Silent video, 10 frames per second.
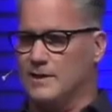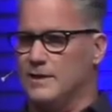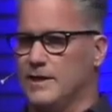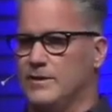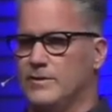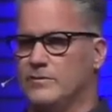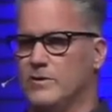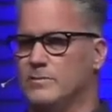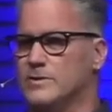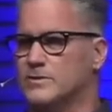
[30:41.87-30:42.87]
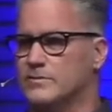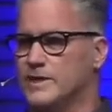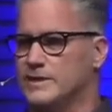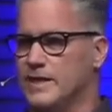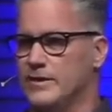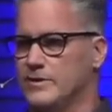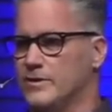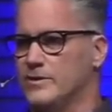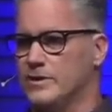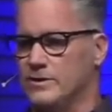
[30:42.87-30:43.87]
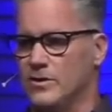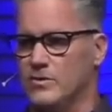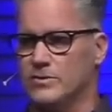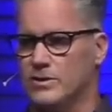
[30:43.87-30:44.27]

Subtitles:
later in Romans 3:10.